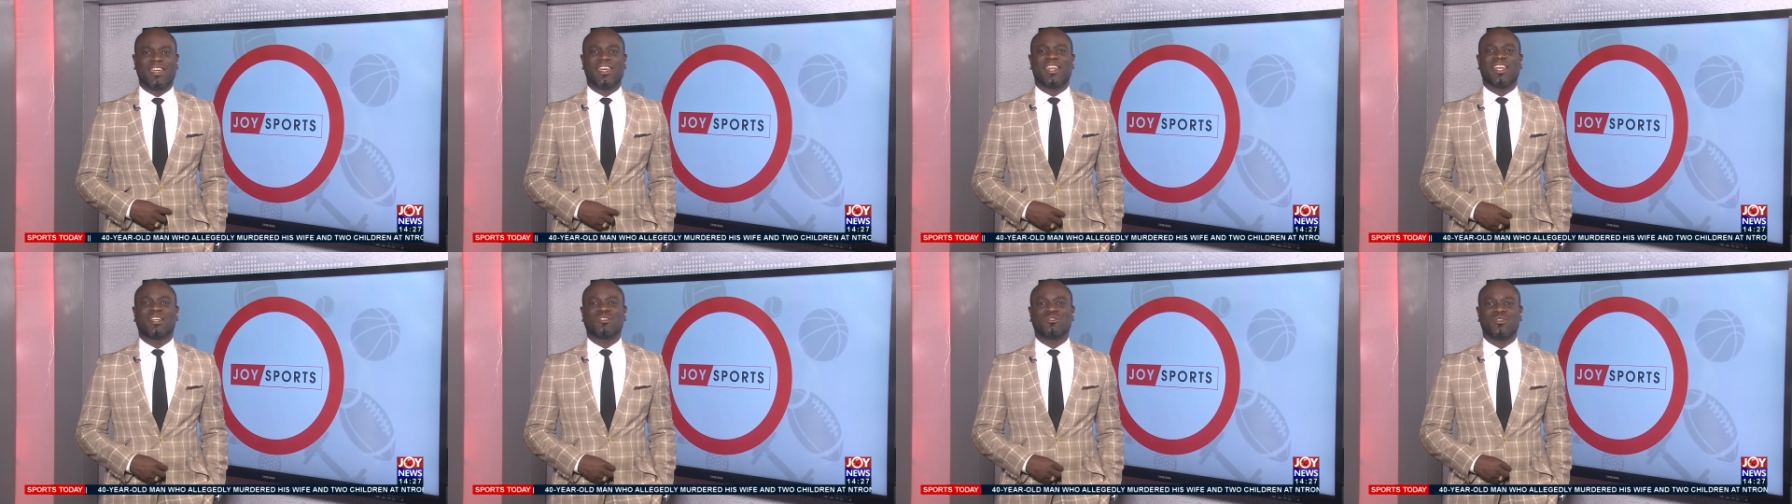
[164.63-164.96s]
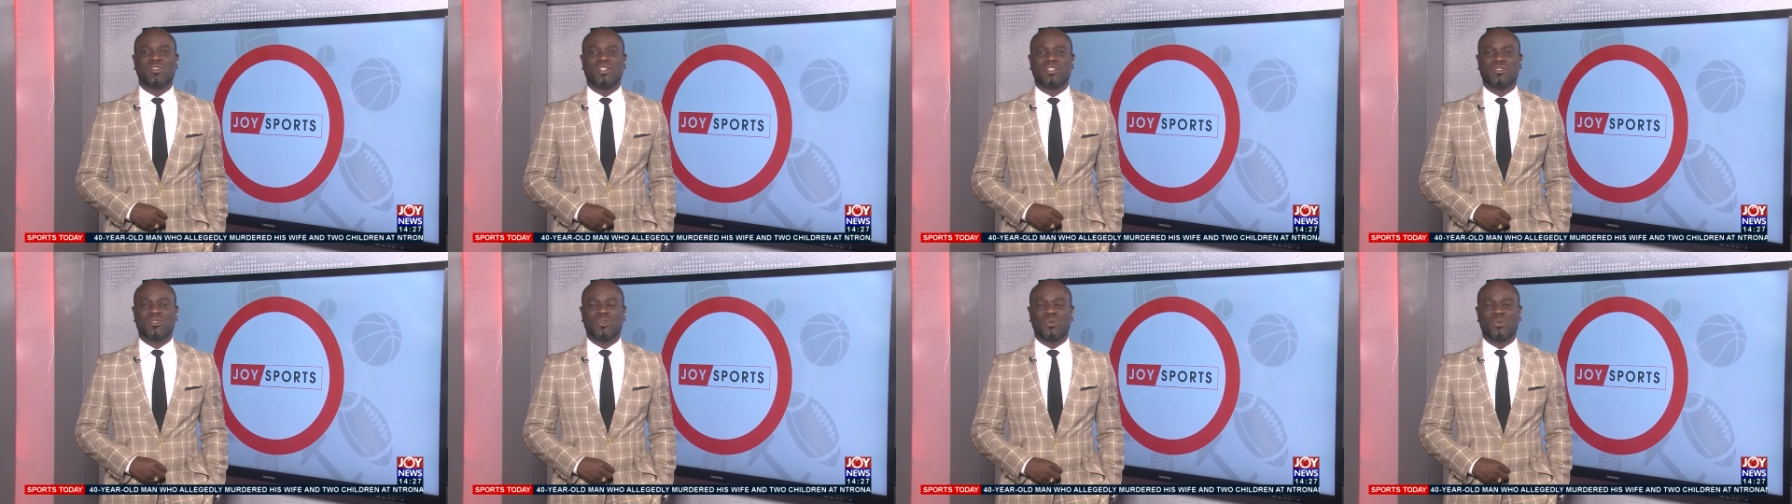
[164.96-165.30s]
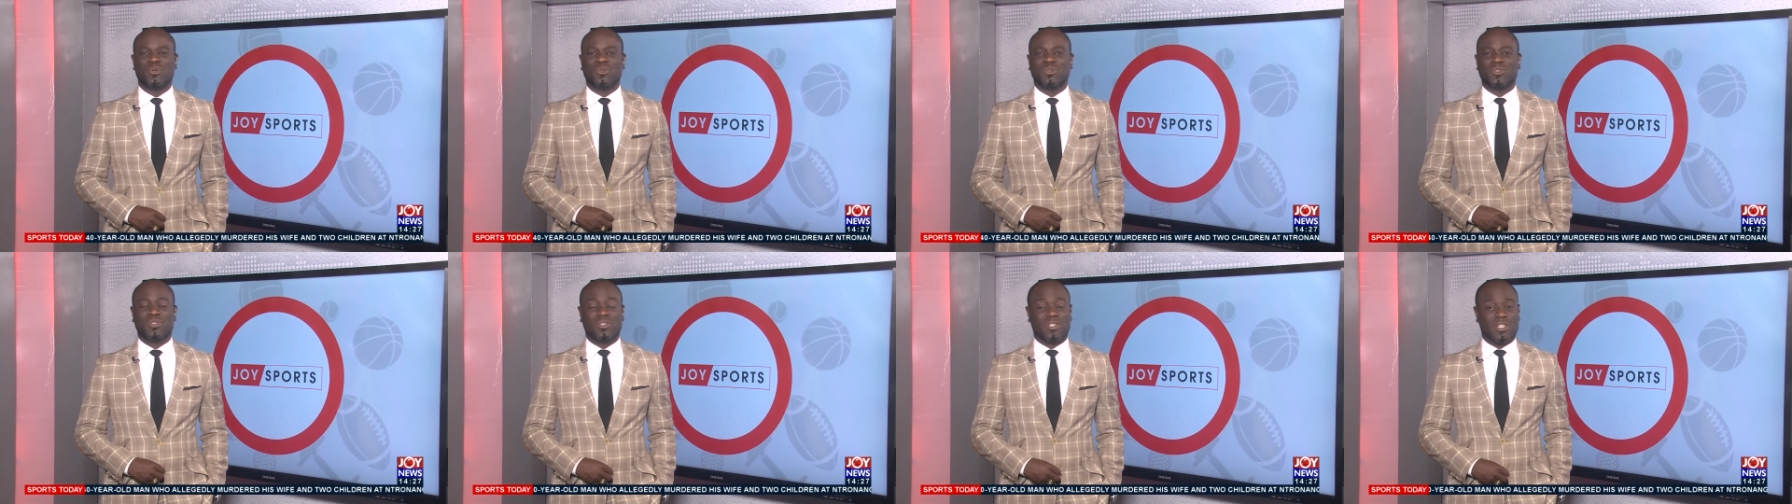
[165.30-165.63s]
electronic
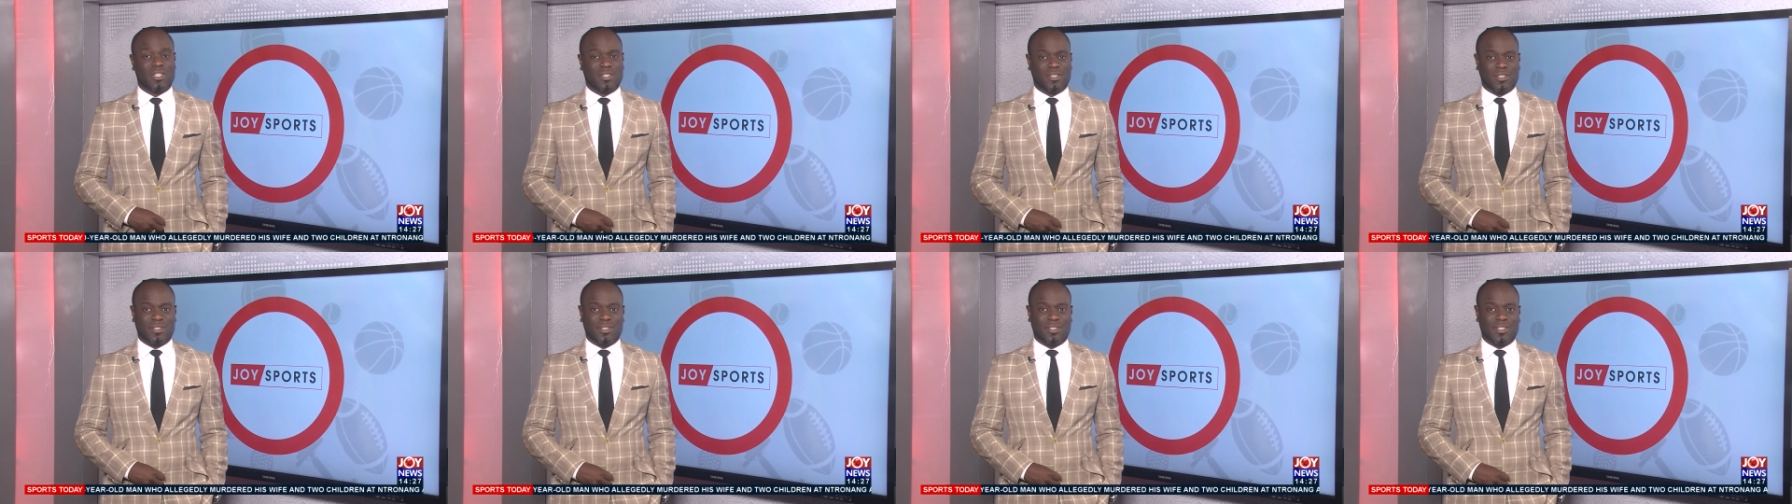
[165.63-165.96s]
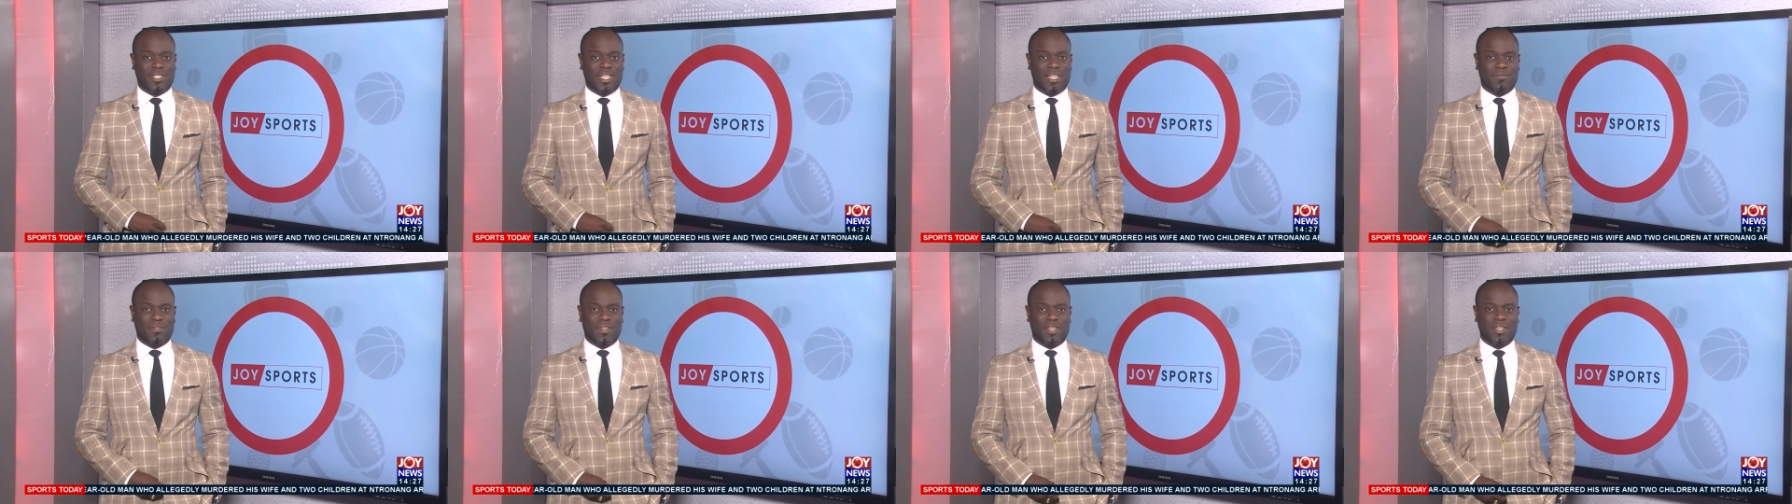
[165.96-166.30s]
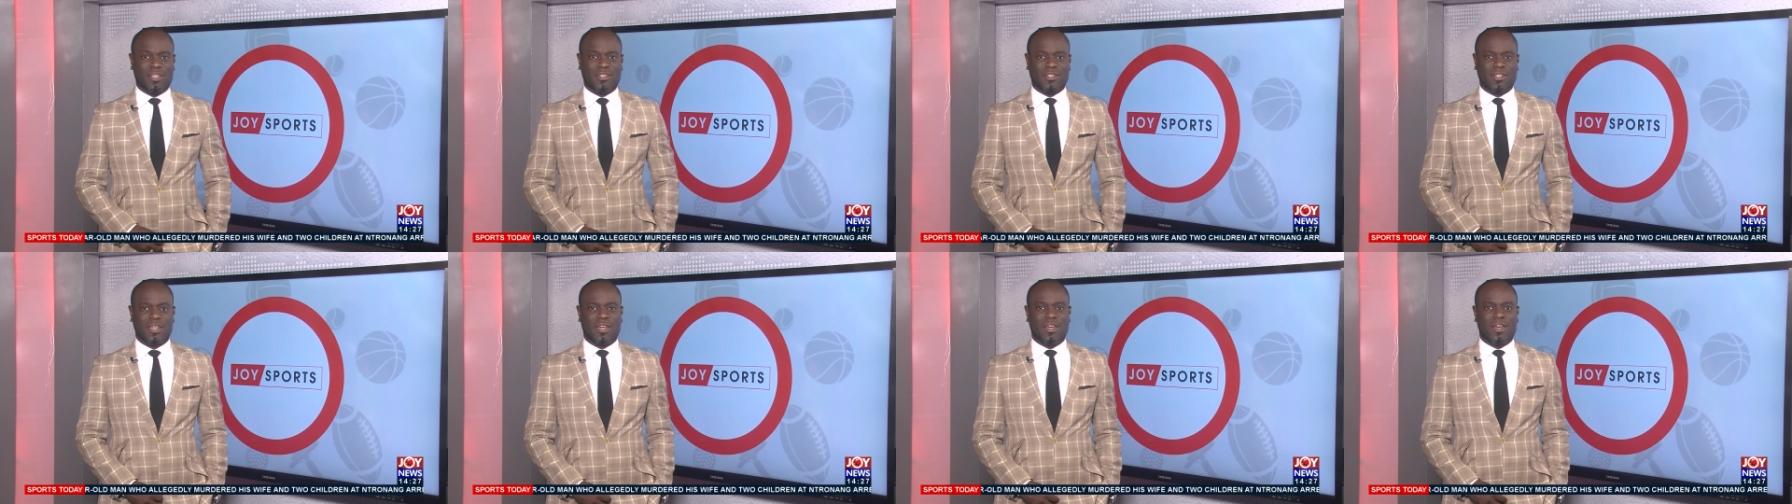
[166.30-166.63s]
goods such as
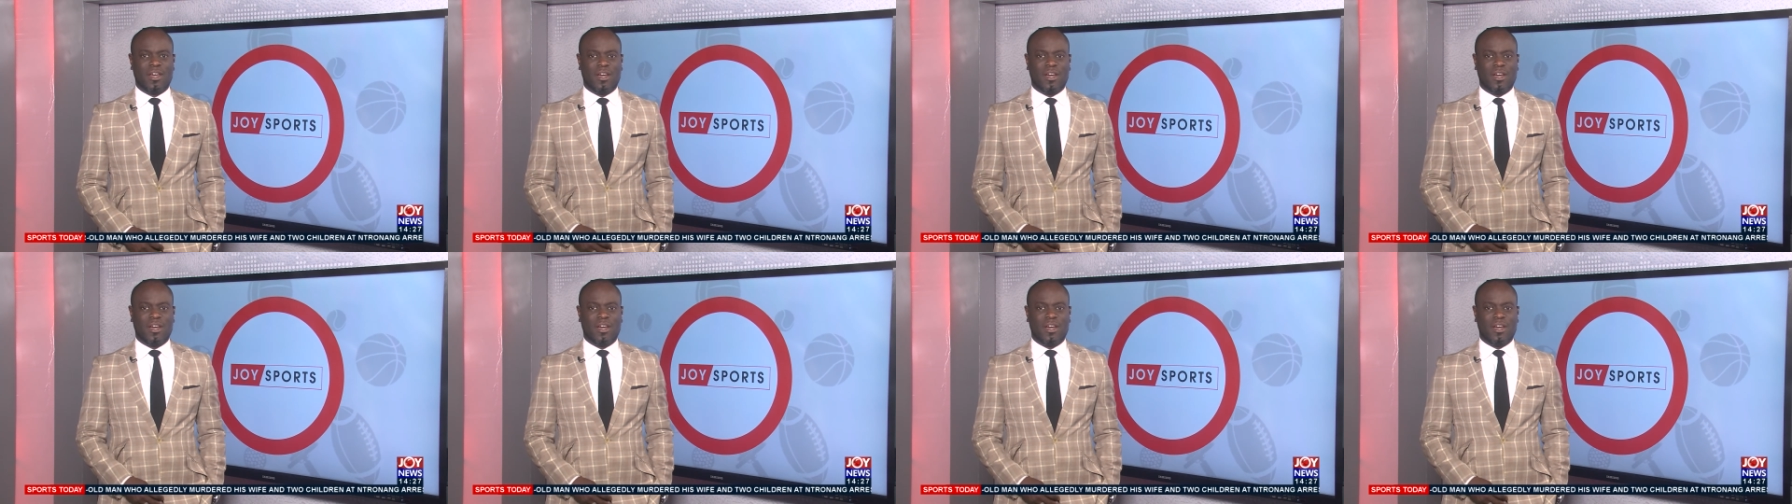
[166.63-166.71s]
TVs,